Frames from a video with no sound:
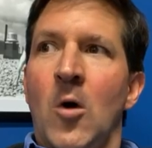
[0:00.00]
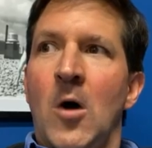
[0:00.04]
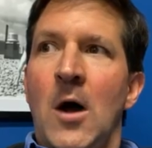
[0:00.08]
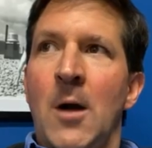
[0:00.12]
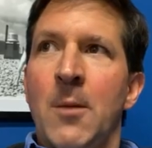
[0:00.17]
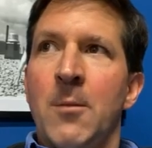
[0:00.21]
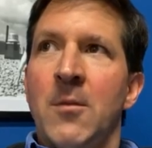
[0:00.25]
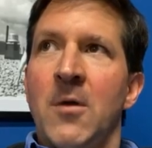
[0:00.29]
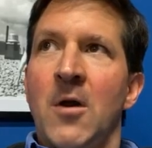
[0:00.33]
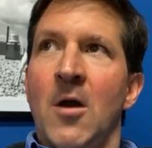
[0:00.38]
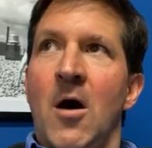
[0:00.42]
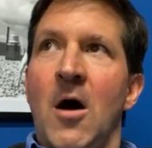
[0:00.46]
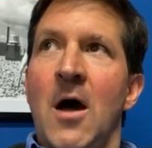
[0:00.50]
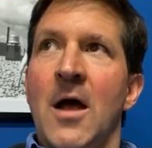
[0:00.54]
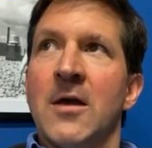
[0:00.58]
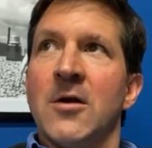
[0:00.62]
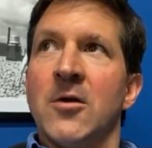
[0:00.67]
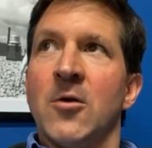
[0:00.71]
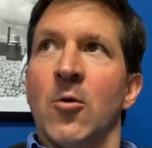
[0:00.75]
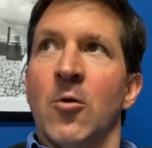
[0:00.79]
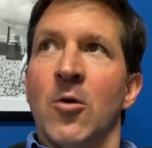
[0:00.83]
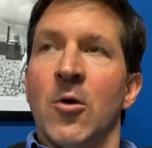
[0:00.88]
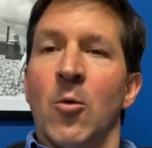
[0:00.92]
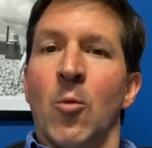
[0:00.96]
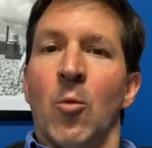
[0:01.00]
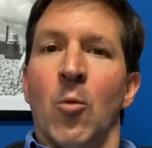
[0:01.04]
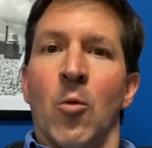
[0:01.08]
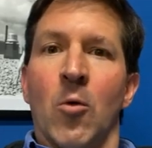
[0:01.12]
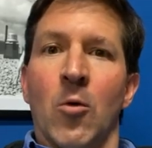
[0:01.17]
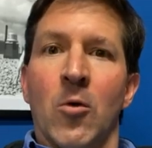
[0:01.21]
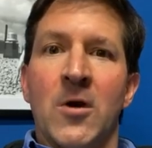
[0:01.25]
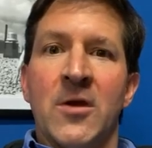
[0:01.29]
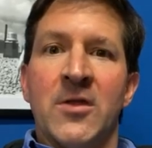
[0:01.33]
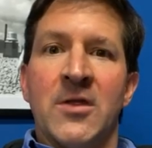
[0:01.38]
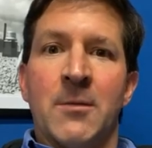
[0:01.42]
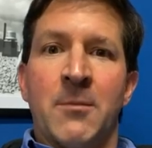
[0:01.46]
I'm not going to
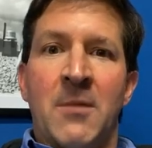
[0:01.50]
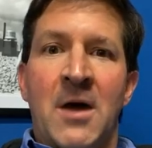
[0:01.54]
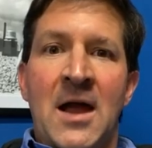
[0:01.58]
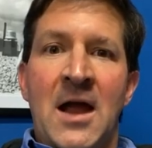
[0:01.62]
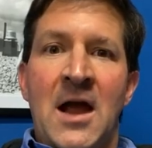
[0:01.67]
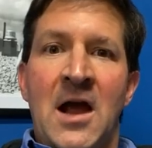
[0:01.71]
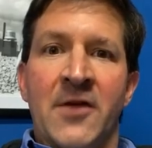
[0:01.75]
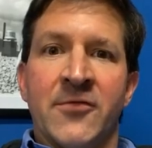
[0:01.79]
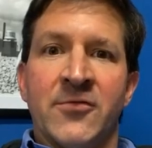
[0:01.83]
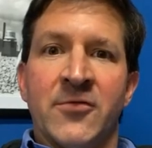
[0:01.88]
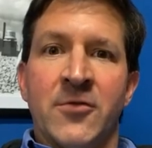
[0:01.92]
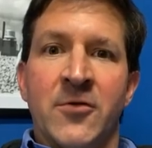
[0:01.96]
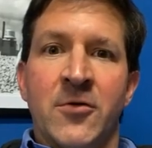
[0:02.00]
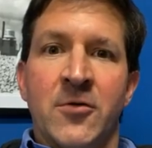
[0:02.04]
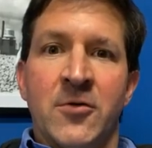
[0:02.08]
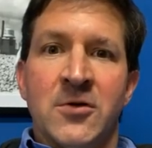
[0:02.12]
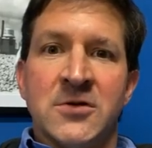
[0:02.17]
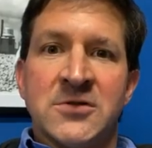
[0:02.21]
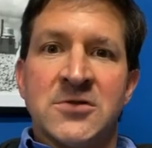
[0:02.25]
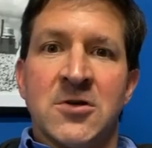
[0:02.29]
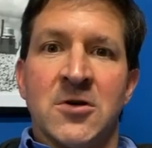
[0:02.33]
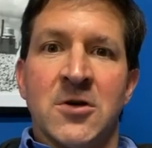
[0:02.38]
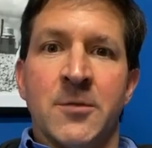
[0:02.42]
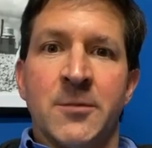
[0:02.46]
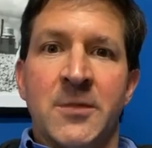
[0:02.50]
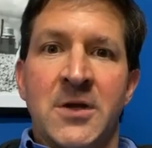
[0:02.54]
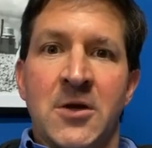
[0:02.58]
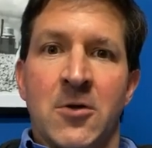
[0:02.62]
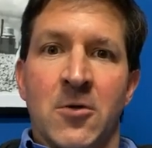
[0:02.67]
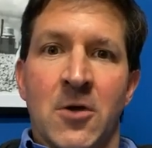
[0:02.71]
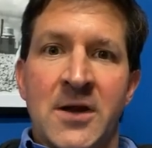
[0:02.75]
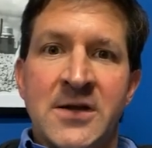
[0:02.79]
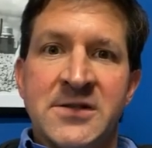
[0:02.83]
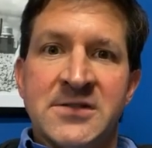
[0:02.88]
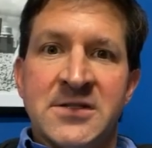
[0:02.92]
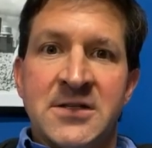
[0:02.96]
worry that my afternoon is going to be
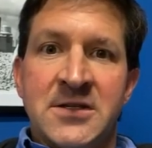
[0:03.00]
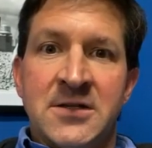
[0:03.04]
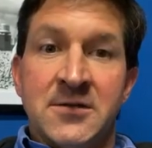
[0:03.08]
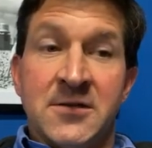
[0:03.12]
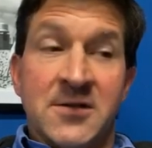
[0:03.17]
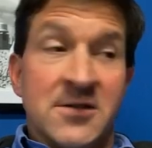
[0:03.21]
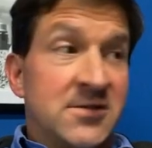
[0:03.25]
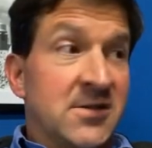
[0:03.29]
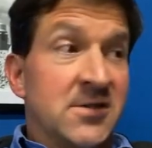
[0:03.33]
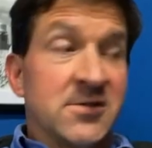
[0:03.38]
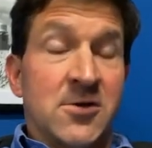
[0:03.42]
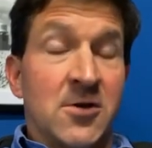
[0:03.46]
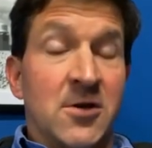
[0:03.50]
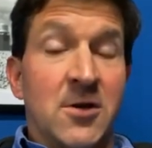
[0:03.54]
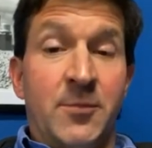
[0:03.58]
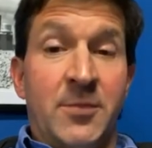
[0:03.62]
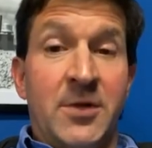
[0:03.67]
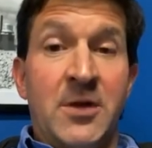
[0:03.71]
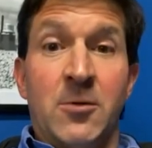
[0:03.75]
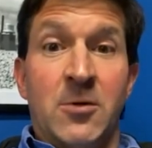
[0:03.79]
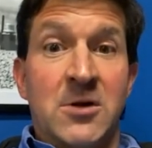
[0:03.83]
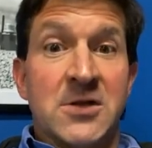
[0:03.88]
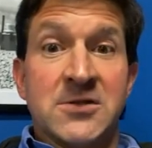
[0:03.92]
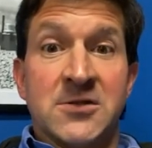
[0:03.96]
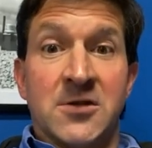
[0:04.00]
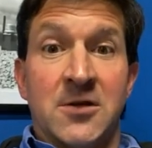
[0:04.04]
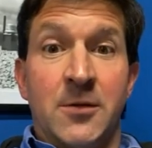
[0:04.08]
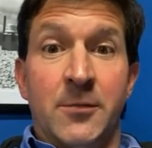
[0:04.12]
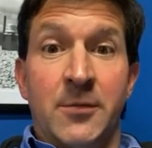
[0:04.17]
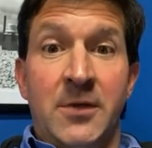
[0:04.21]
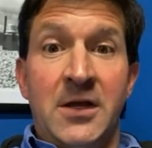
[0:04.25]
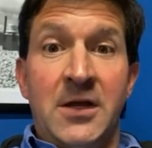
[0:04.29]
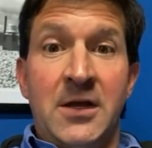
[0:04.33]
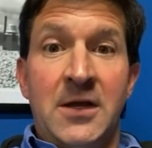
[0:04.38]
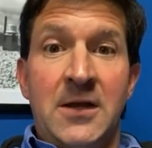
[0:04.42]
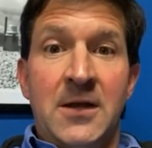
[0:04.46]
crazy, because it's going to be what it's going to
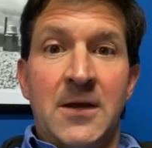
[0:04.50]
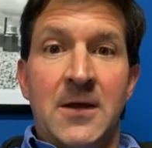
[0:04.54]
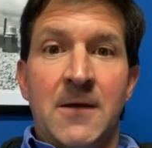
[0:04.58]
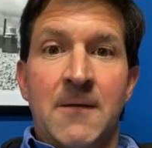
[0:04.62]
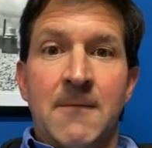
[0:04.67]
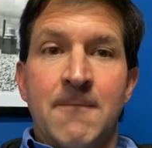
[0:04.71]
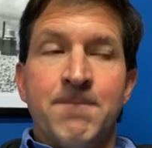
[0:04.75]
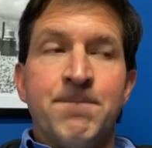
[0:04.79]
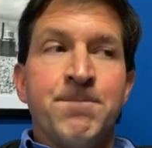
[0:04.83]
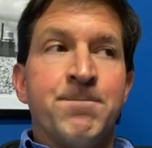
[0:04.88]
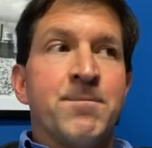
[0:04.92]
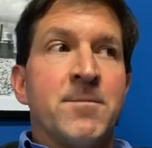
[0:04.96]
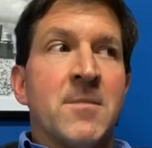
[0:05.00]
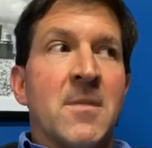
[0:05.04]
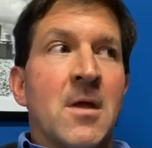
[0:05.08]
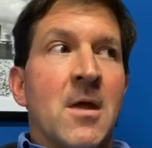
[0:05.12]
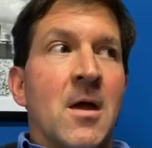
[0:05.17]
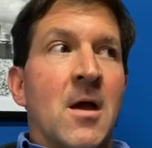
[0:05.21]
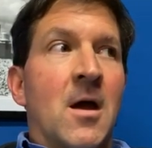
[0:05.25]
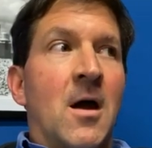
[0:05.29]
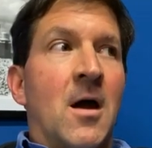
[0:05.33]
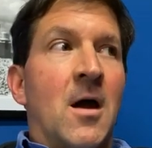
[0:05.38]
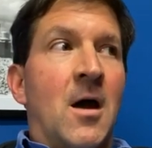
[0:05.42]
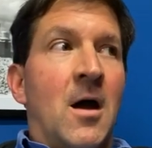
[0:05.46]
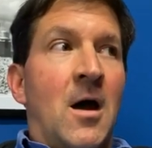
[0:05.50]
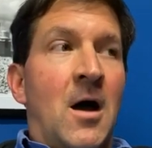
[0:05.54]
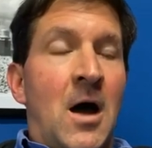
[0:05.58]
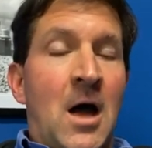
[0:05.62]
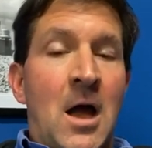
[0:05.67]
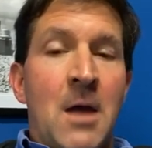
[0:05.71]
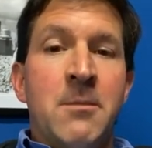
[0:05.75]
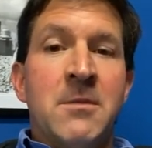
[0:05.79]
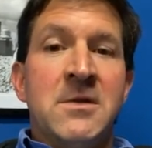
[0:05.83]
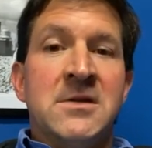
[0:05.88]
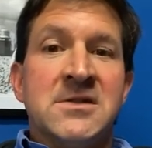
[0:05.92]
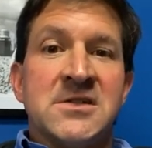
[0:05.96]
be.
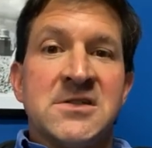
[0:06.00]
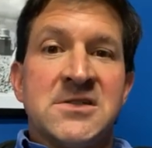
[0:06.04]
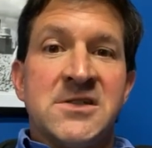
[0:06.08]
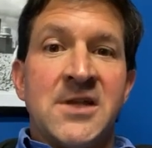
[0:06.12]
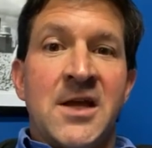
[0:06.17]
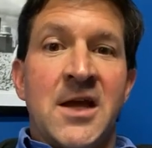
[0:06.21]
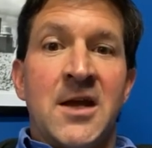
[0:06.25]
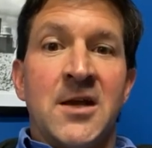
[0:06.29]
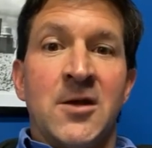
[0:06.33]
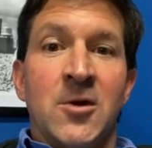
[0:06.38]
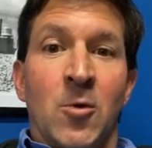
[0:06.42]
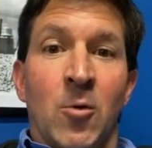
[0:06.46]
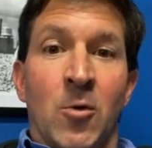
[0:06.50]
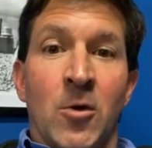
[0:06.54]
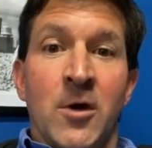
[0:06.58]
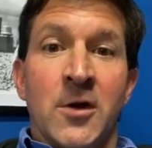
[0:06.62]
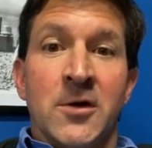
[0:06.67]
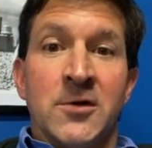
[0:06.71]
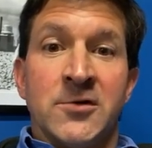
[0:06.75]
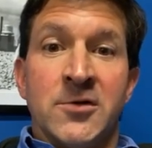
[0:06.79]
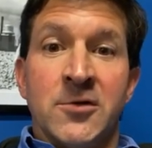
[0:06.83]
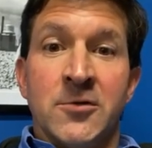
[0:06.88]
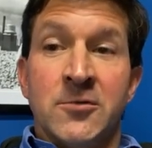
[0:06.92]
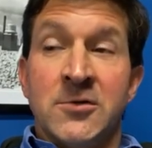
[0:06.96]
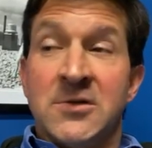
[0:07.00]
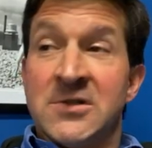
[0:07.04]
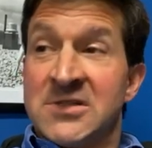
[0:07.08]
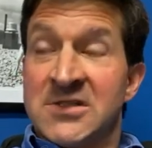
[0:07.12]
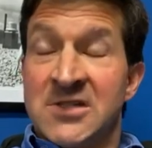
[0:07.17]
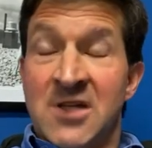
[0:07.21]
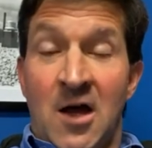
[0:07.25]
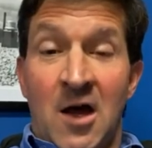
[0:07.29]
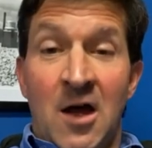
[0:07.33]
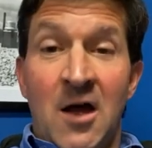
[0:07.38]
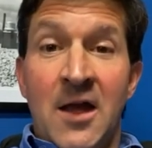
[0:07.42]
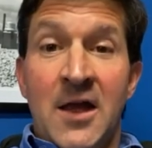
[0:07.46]
I'm instead going to
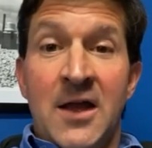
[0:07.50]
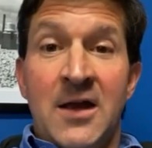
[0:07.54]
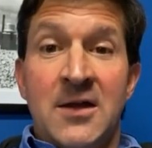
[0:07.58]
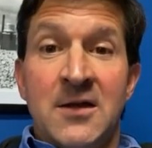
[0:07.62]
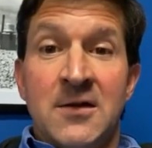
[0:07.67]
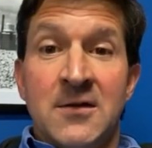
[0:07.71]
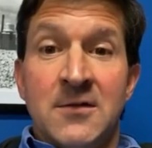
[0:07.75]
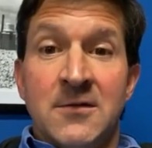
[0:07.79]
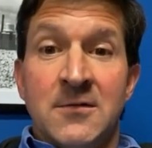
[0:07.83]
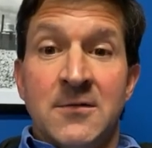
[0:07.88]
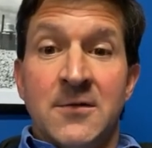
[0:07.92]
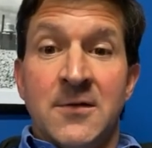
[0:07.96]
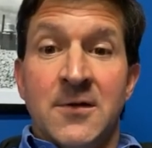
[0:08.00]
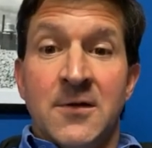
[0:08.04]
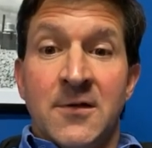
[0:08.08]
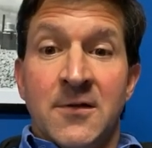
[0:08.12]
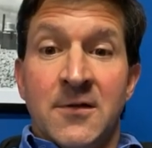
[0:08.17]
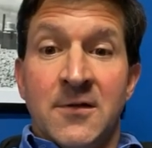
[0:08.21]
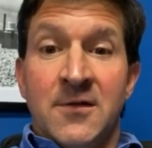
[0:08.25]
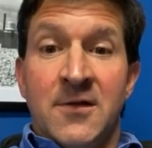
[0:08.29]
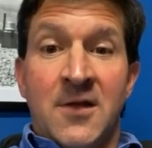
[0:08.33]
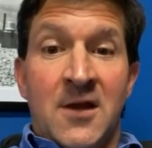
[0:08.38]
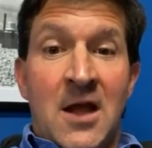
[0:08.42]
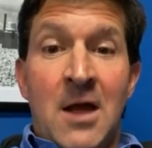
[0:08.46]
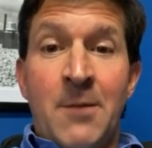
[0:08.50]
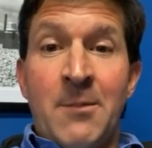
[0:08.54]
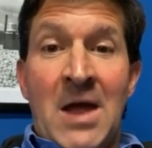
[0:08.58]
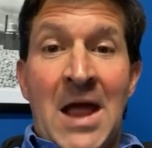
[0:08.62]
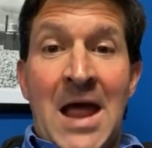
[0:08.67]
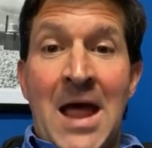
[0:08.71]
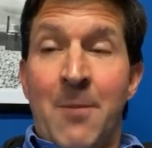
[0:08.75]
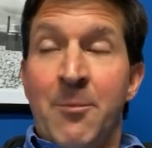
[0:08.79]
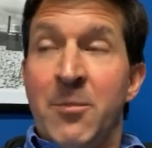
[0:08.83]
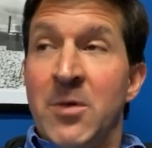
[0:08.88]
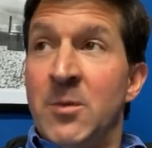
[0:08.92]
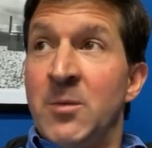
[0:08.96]
decide that I'm
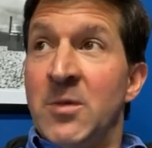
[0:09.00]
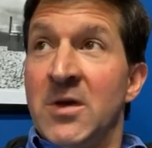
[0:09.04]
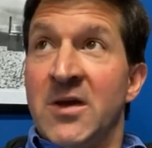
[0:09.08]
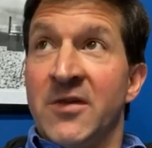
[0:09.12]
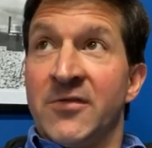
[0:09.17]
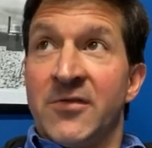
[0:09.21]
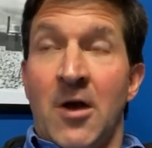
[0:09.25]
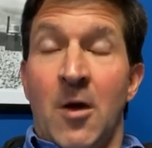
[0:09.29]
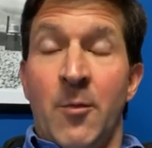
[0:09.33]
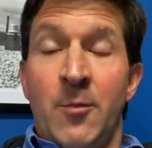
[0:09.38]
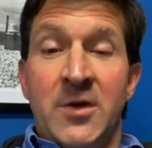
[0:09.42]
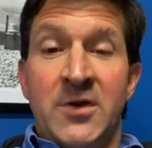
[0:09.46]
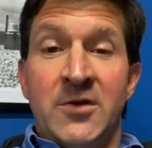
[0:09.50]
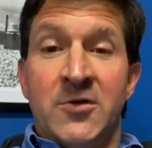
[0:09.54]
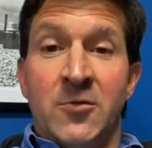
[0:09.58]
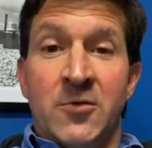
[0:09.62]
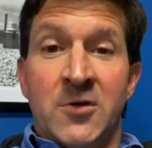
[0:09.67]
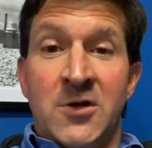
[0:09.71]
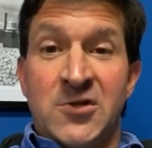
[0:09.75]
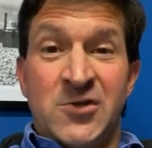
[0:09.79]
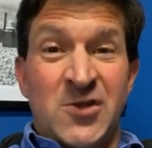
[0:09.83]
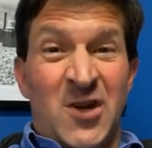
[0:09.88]
happy because I'll be doing a